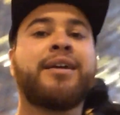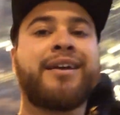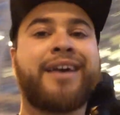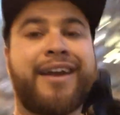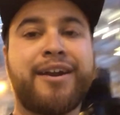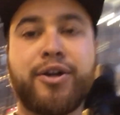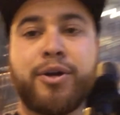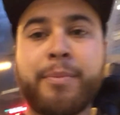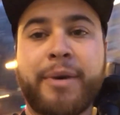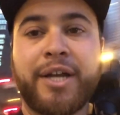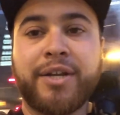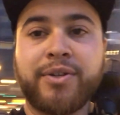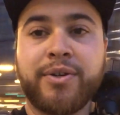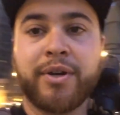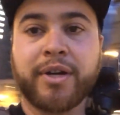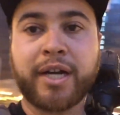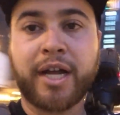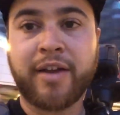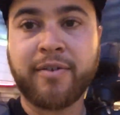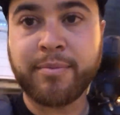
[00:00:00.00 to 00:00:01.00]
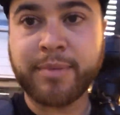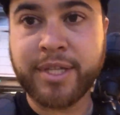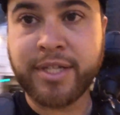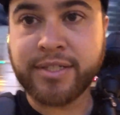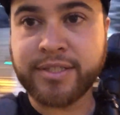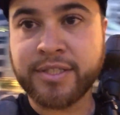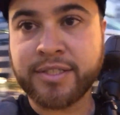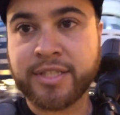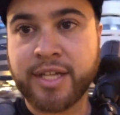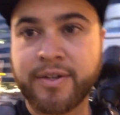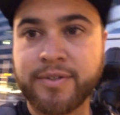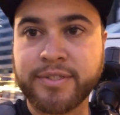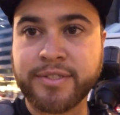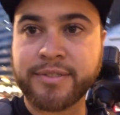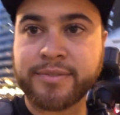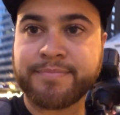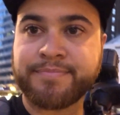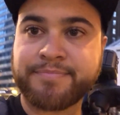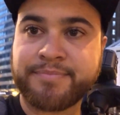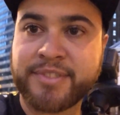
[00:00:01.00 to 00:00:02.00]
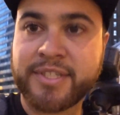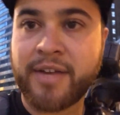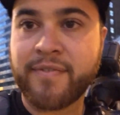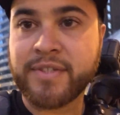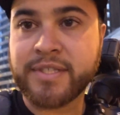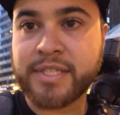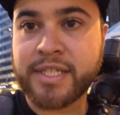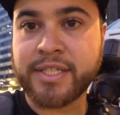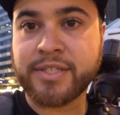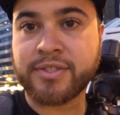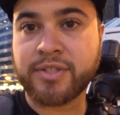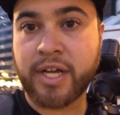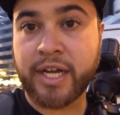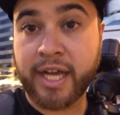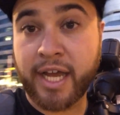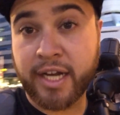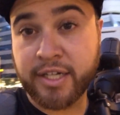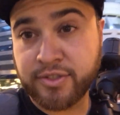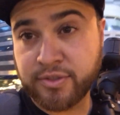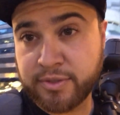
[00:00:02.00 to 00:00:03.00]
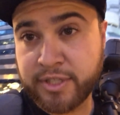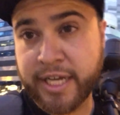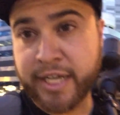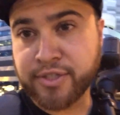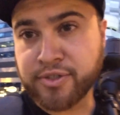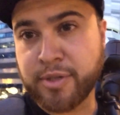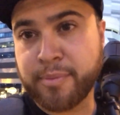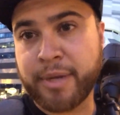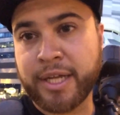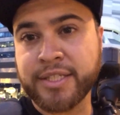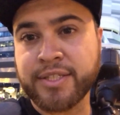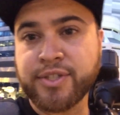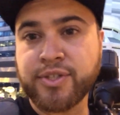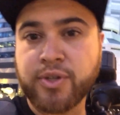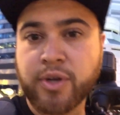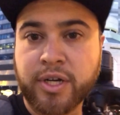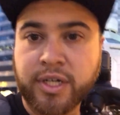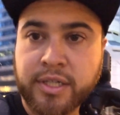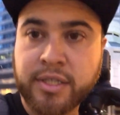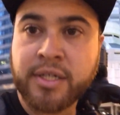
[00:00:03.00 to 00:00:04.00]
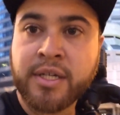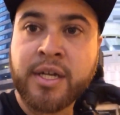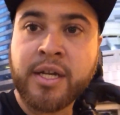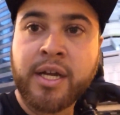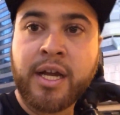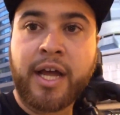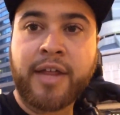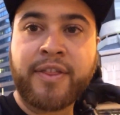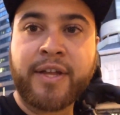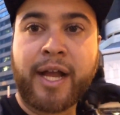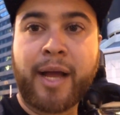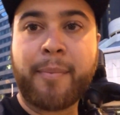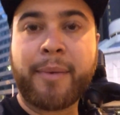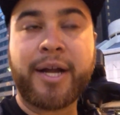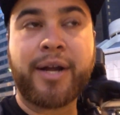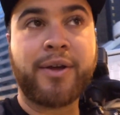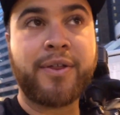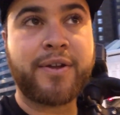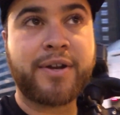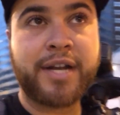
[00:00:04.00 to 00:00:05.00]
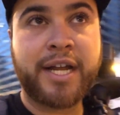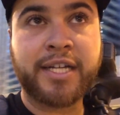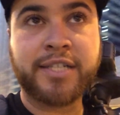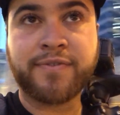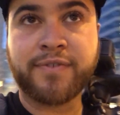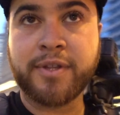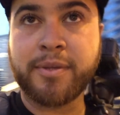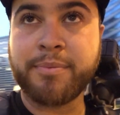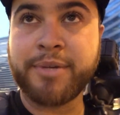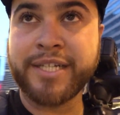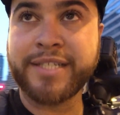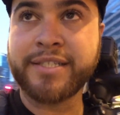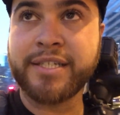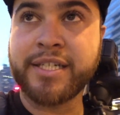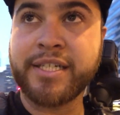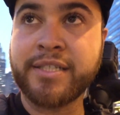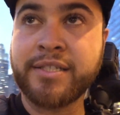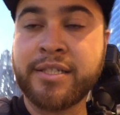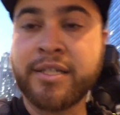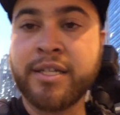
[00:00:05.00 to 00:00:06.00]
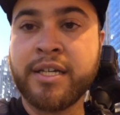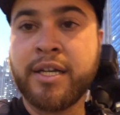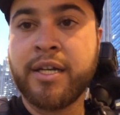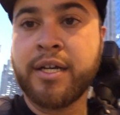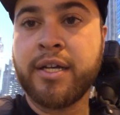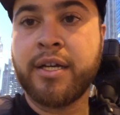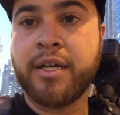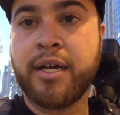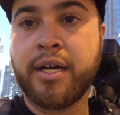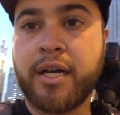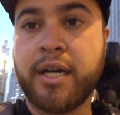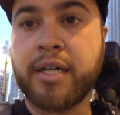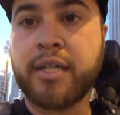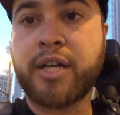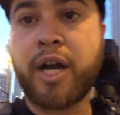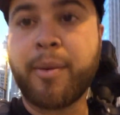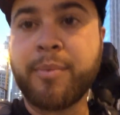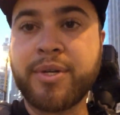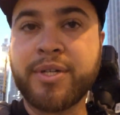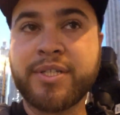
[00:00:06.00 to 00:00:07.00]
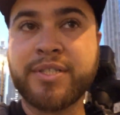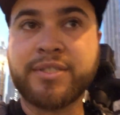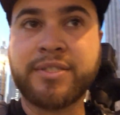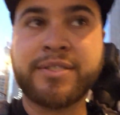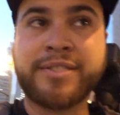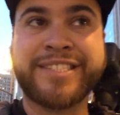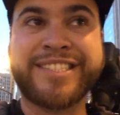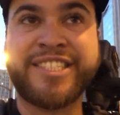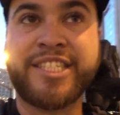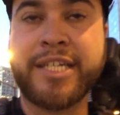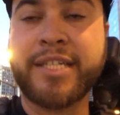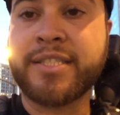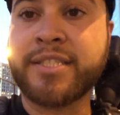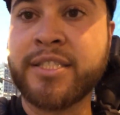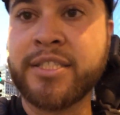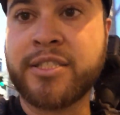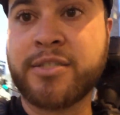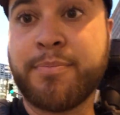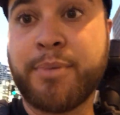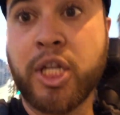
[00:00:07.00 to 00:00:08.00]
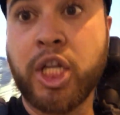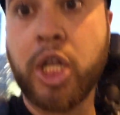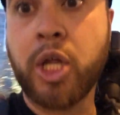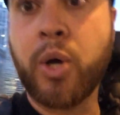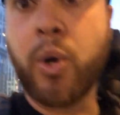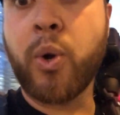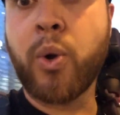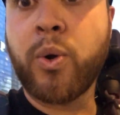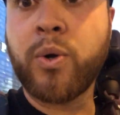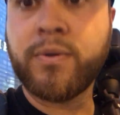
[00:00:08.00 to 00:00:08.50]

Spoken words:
I don't know about New York, I haven't been there since I was 17, so I gotta take a trip out to New York. I think I might go there next for the big cities. Comment your suggestions below.